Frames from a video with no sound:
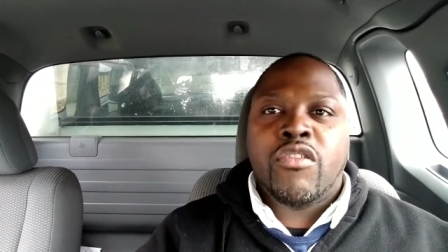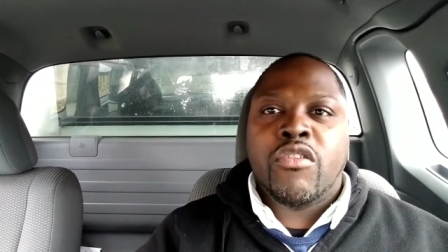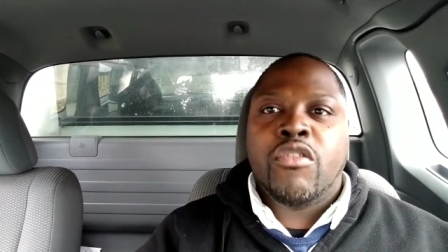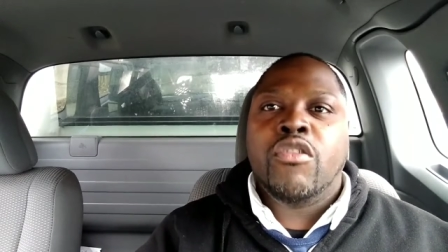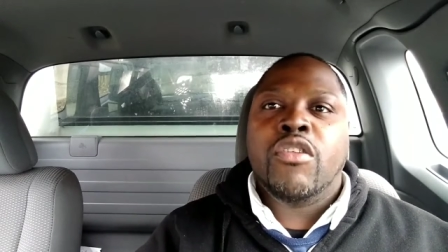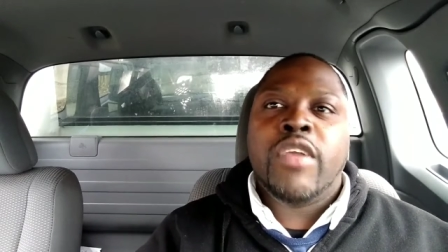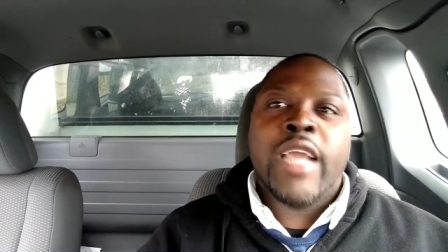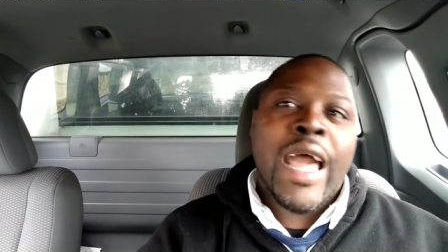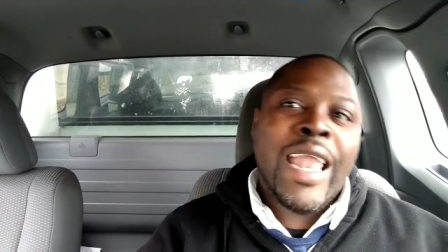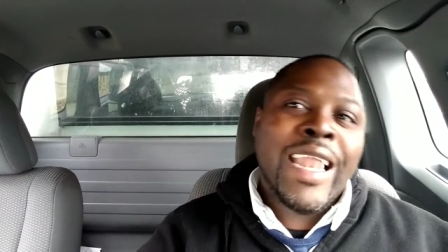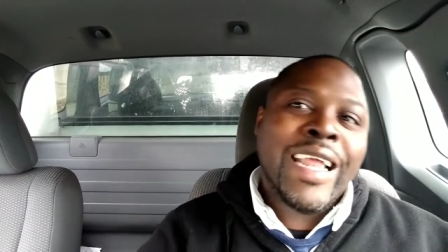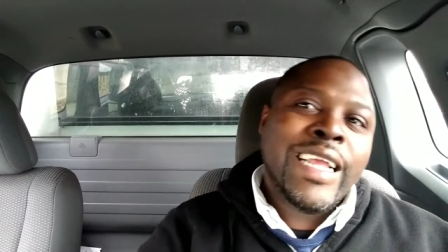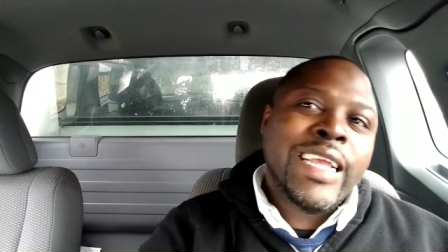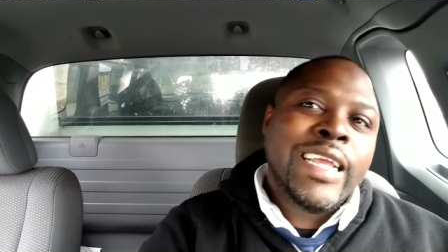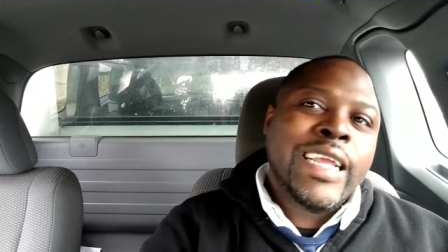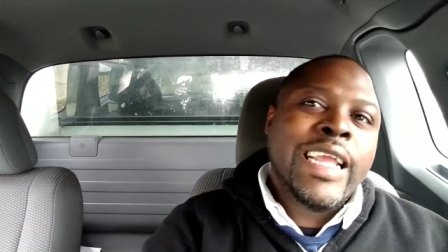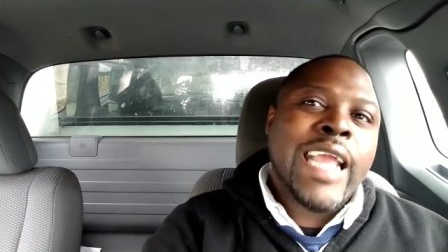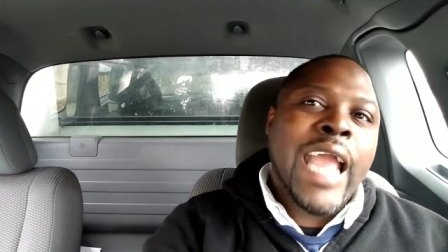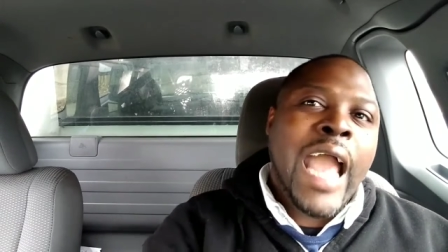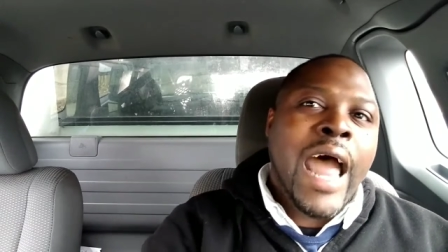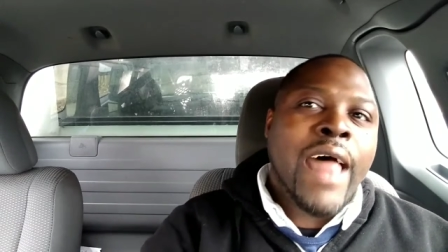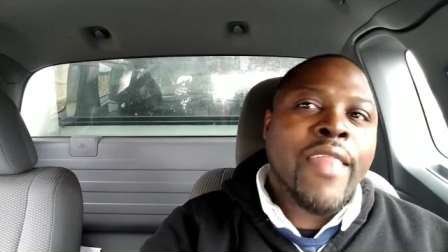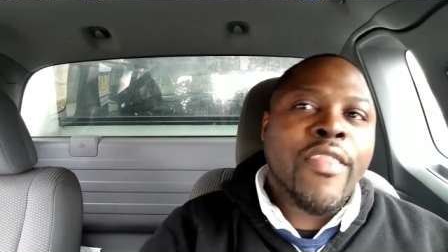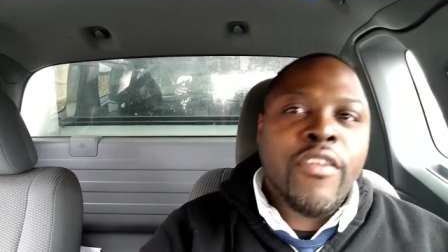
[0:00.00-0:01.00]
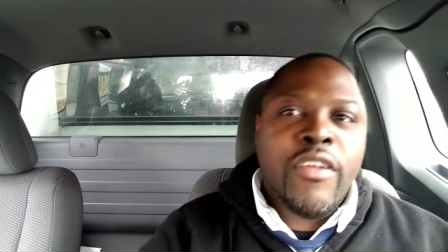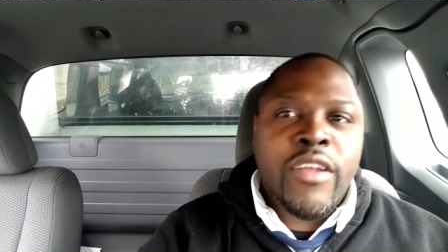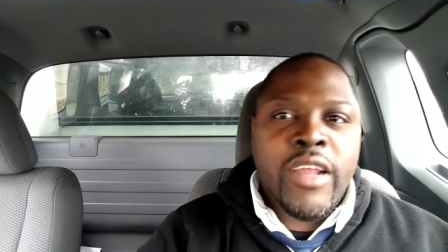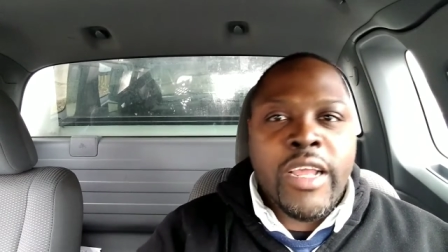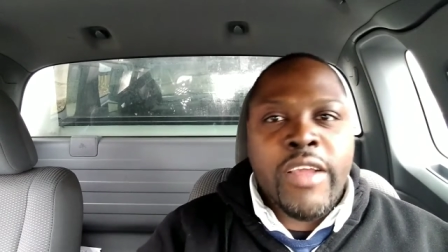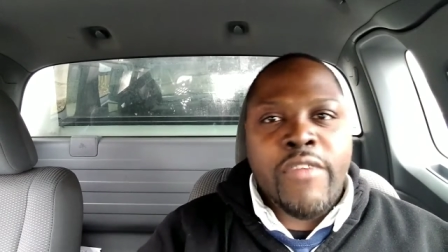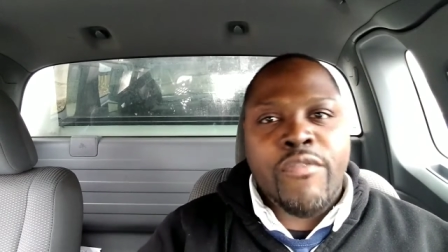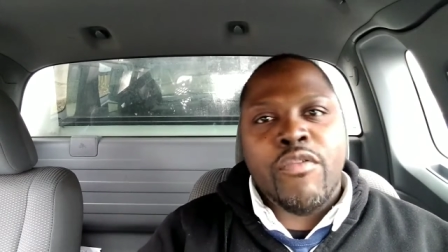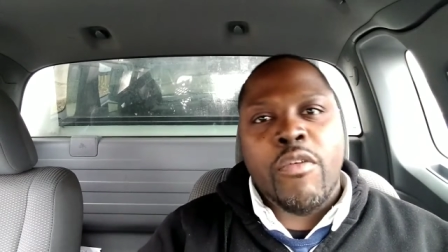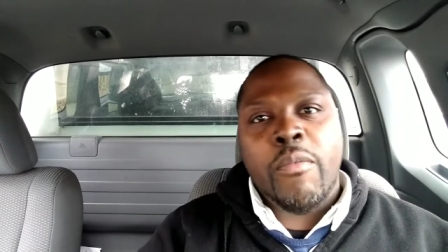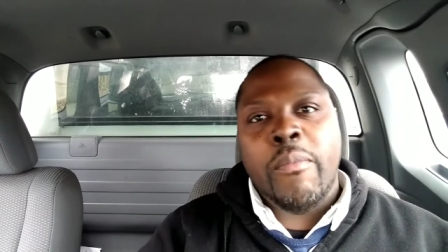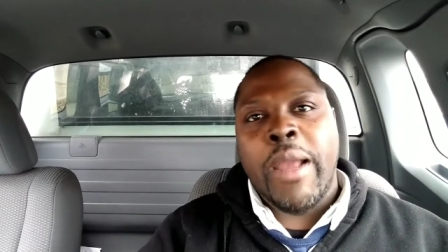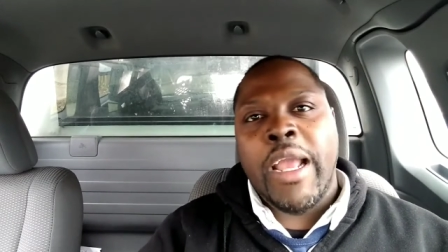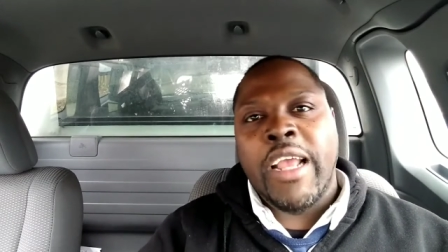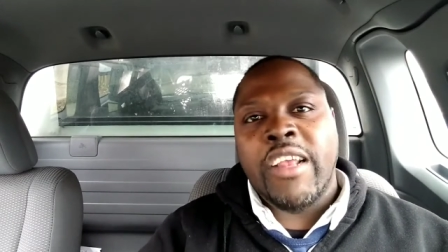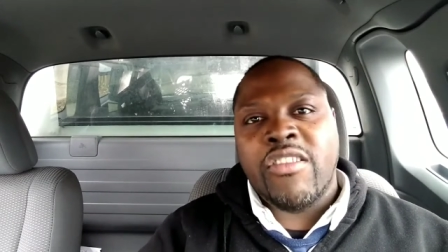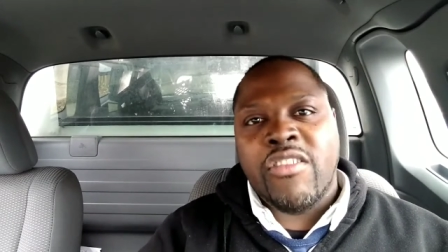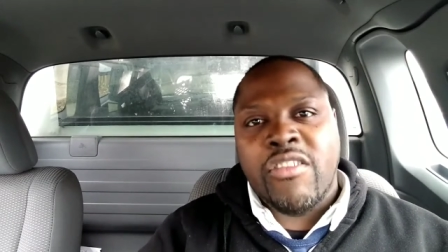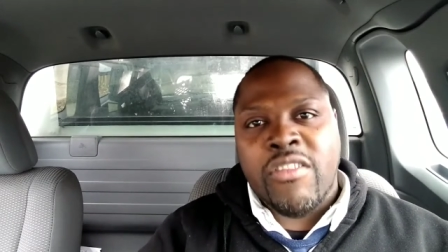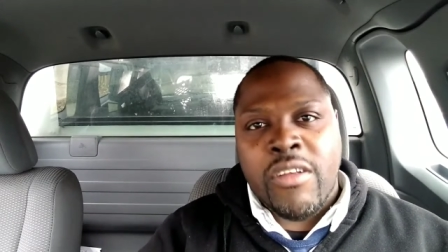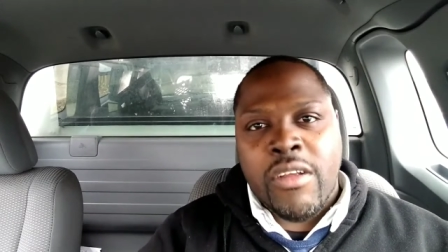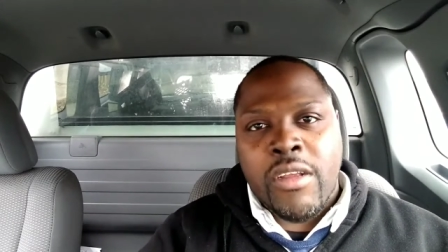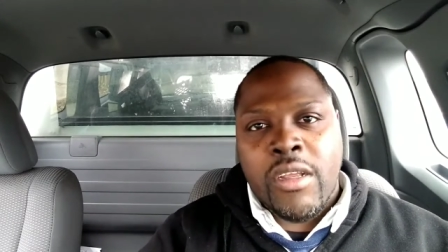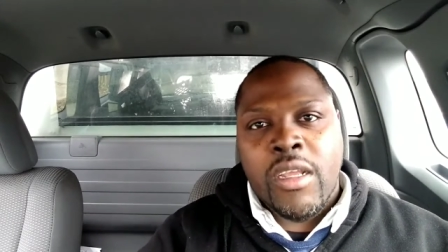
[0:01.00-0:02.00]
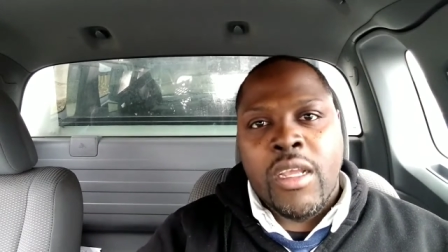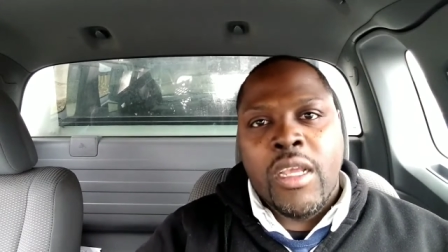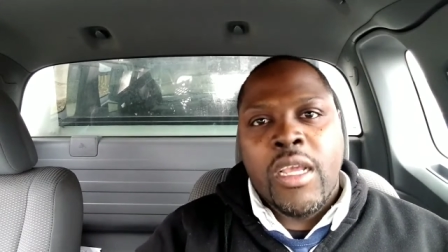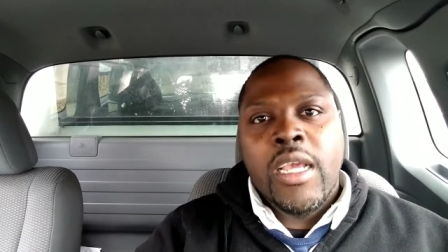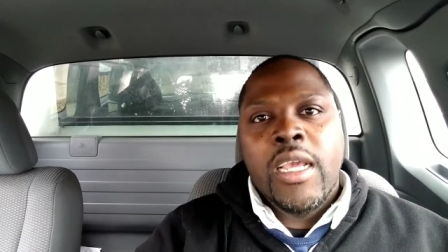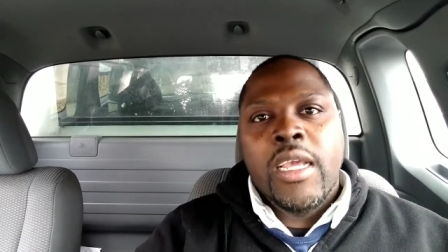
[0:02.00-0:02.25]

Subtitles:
So you got to gather the information,